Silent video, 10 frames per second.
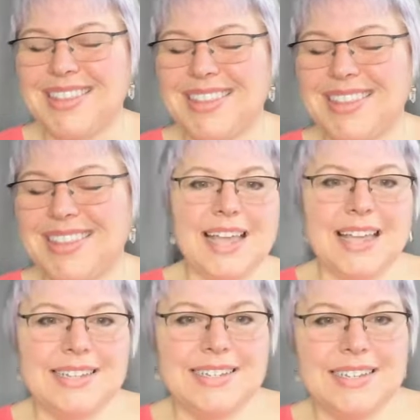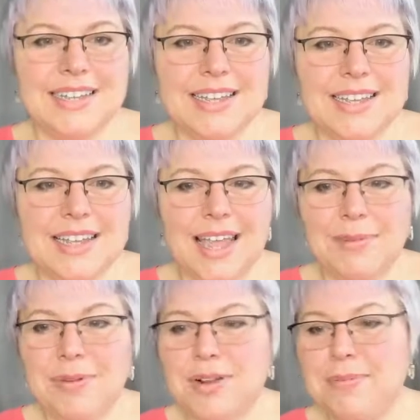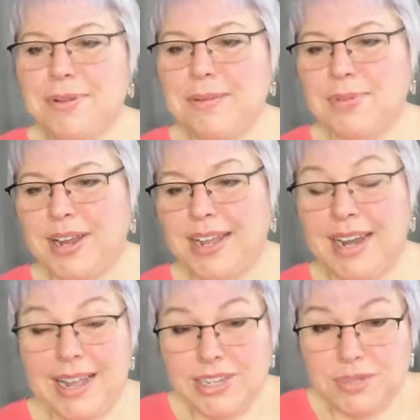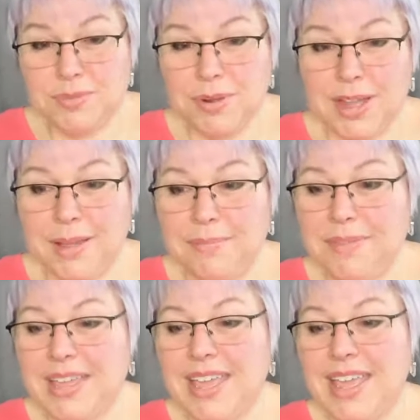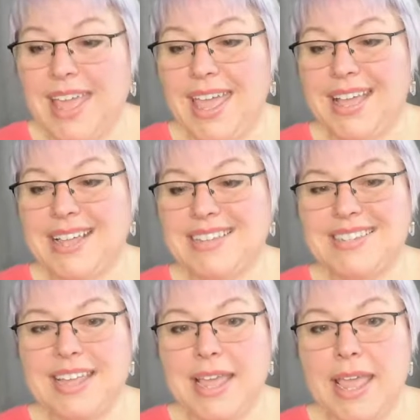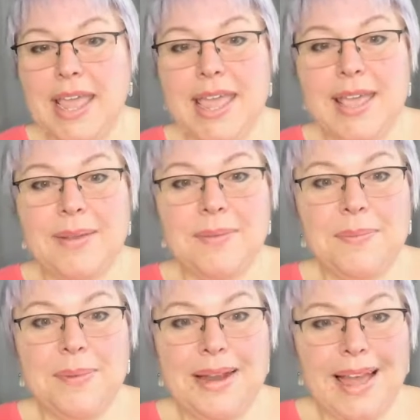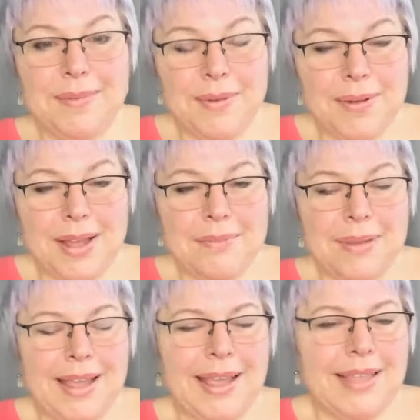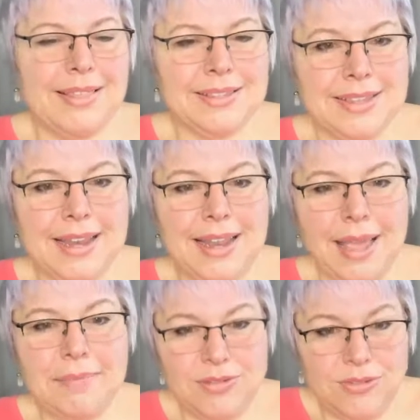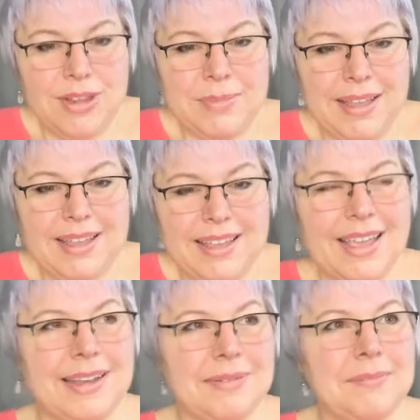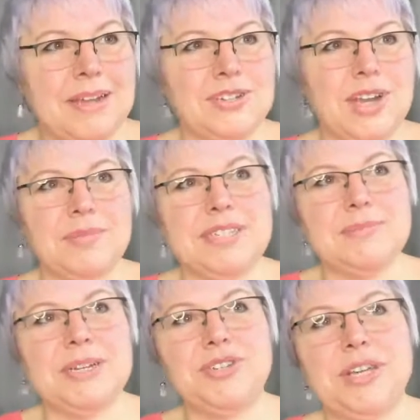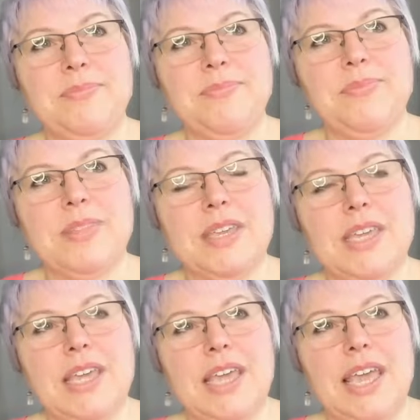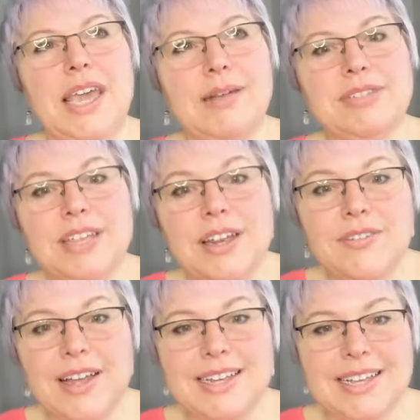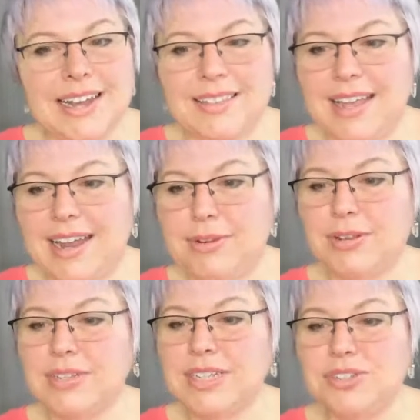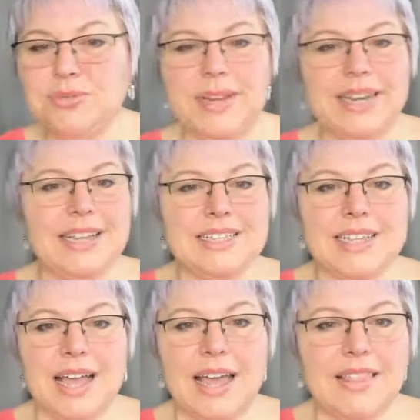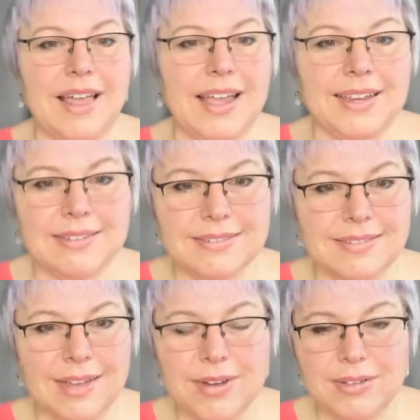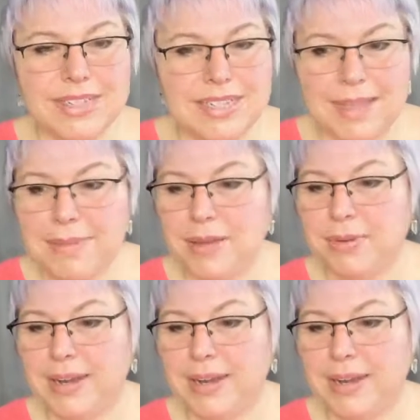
he said, I woke up one morning and I just woke up, and when I woke up, I had been dreaming, and Metatron was in my dream. And I was terrified to get online. I would only do readings online. I would only type out